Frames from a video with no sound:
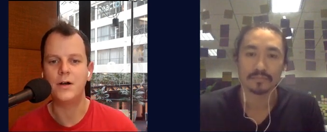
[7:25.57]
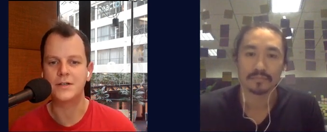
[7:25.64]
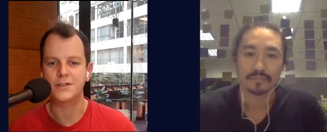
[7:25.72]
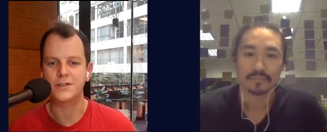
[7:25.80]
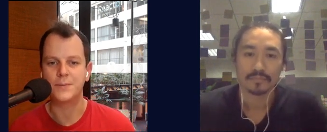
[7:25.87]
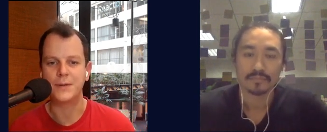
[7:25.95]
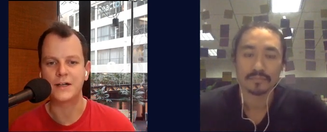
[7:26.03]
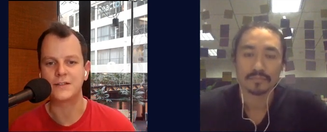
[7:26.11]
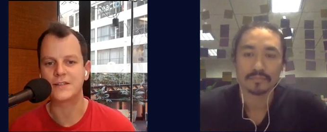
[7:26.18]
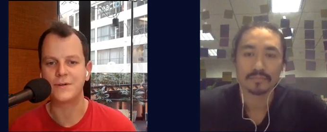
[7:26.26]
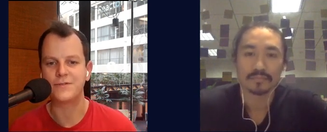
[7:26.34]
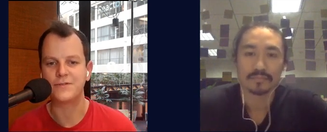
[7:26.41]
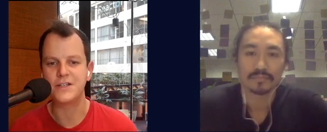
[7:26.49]
Speaker 1: the typical
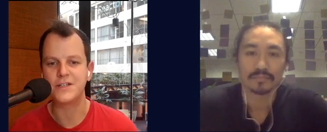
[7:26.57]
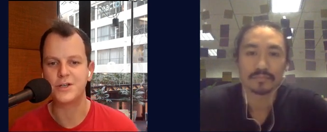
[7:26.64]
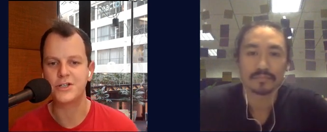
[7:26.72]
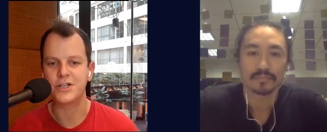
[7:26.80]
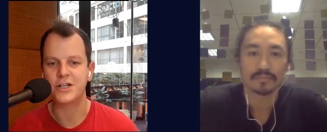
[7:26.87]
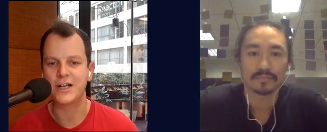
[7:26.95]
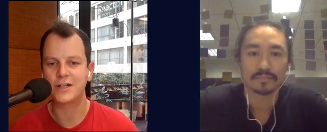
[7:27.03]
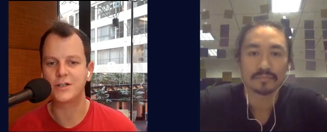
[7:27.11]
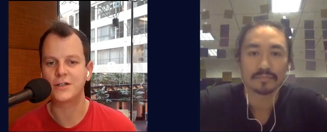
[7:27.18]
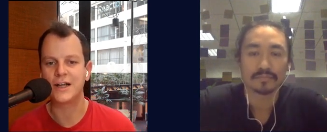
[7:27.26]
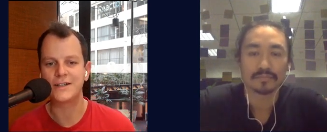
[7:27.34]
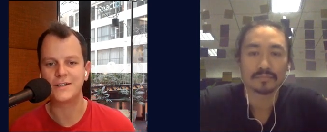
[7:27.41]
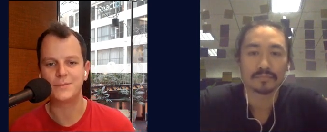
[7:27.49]
type of researcher that
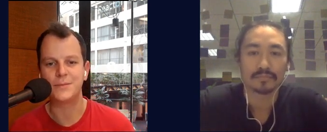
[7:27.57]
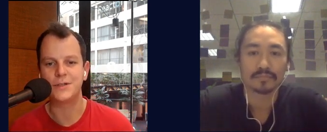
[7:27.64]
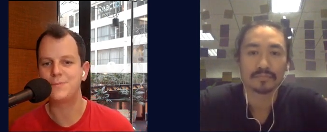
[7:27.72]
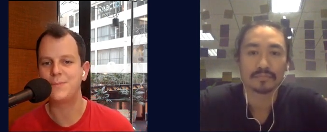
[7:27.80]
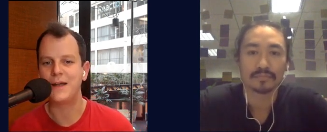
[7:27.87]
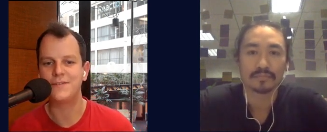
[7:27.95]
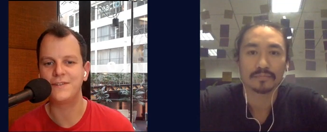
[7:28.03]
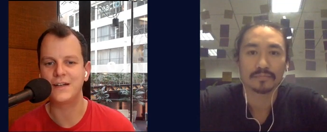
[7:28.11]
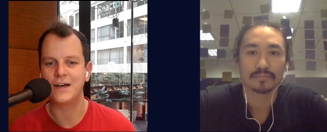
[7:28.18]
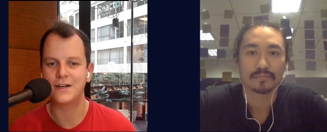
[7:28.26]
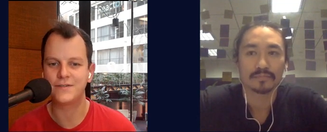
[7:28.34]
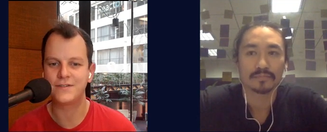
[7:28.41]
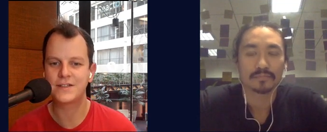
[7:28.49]
could get the most benefit
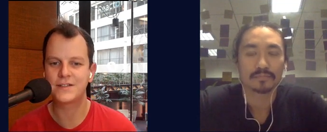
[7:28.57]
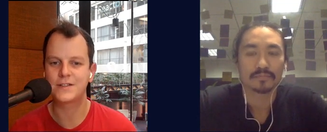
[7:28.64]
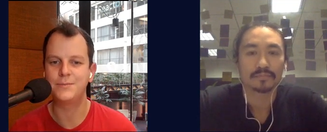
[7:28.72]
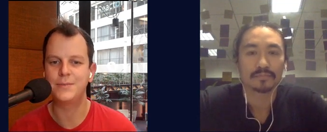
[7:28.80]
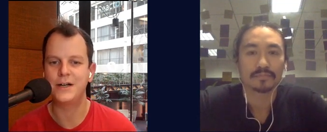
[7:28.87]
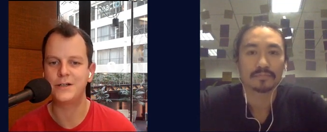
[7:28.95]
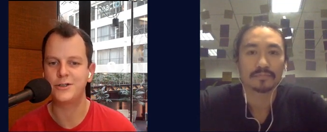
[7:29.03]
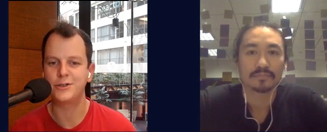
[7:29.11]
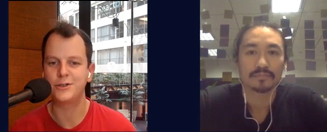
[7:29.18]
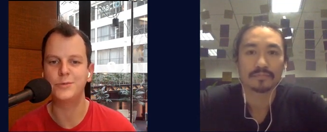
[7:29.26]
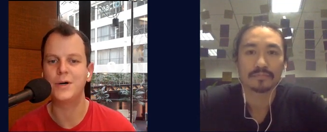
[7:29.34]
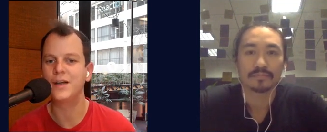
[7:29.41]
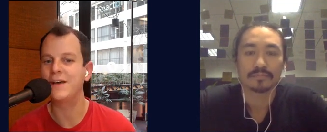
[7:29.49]
out of this compared to
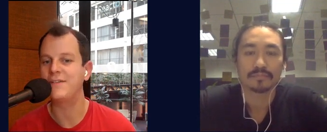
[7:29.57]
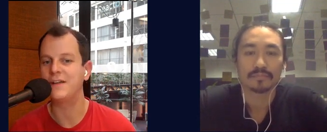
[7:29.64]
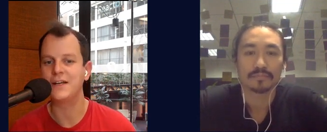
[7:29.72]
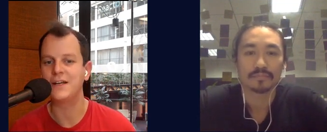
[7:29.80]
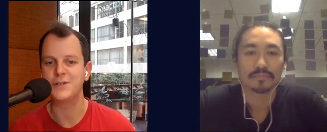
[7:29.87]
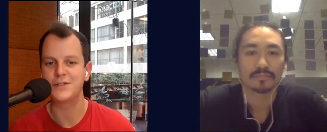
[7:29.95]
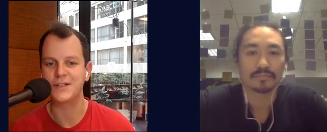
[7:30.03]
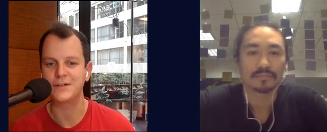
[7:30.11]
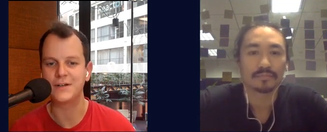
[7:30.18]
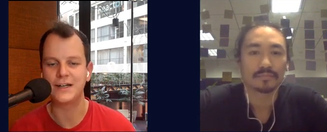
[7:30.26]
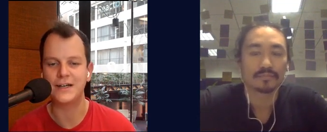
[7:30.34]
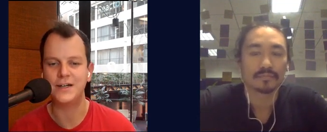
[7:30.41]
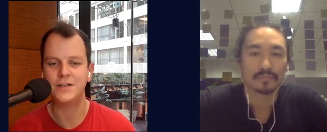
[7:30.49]
whatever they're using
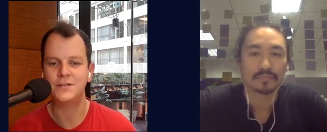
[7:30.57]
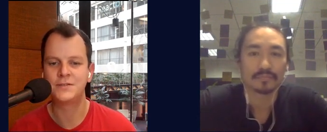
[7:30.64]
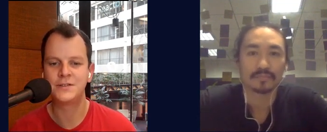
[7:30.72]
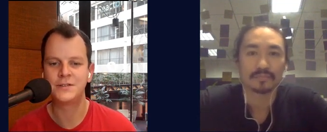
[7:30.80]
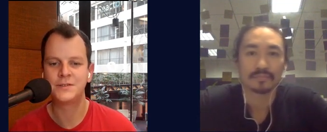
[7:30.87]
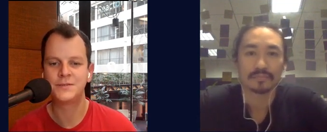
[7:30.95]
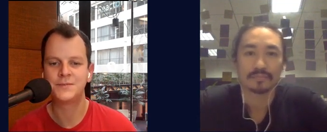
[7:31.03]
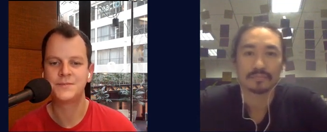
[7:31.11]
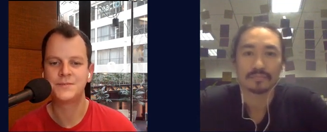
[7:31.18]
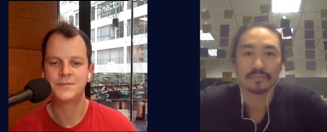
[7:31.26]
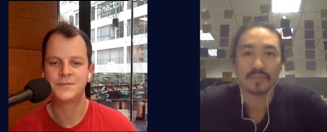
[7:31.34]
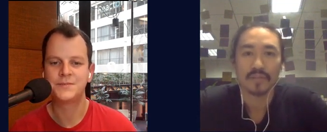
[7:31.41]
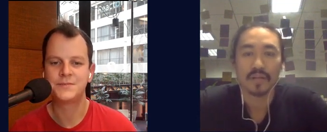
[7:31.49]
right now?
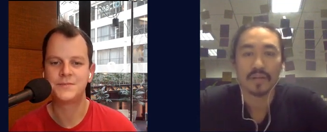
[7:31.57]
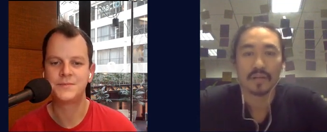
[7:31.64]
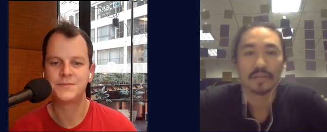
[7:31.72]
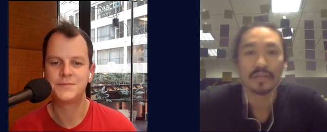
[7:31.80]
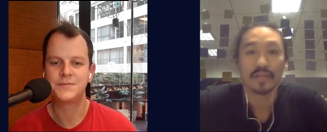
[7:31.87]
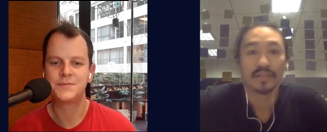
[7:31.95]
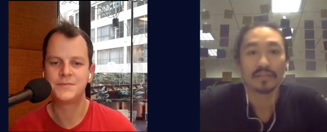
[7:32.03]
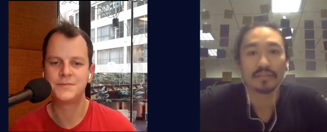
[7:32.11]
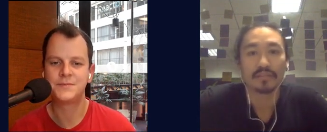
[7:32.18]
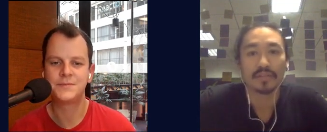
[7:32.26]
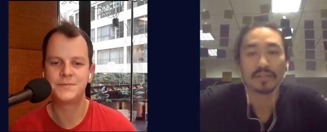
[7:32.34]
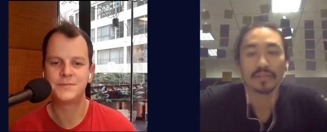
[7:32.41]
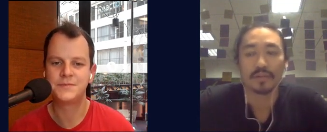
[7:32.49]
Speaker 2: Yeah,
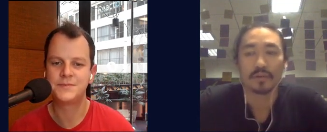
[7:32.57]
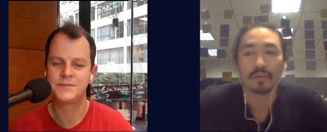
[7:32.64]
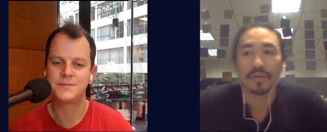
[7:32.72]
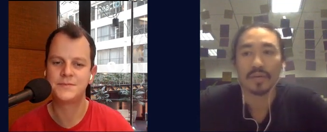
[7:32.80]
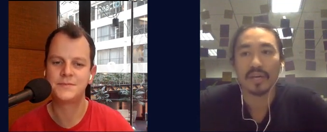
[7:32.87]
definitely. So we